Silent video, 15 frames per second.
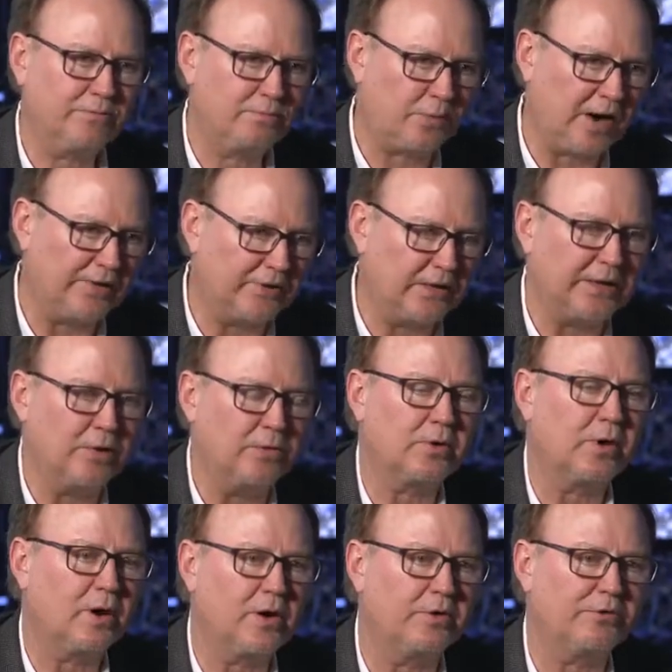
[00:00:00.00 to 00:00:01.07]
privately owned
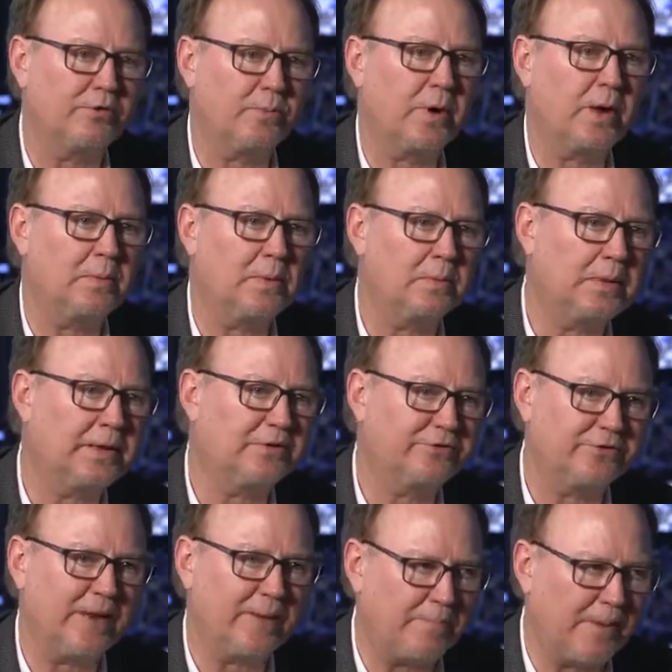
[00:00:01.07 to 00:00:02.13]
cars, are probably a
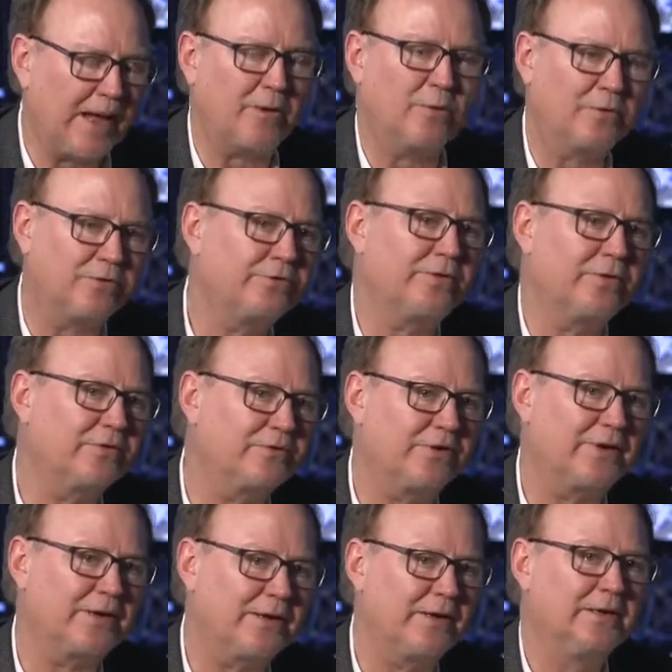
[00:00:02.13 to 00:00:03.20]
step backwards for the
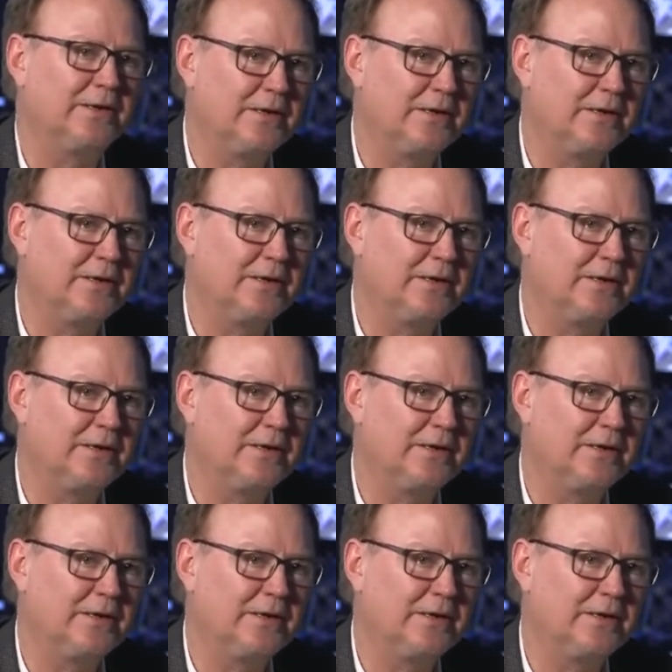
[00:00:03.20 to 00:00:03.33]
city.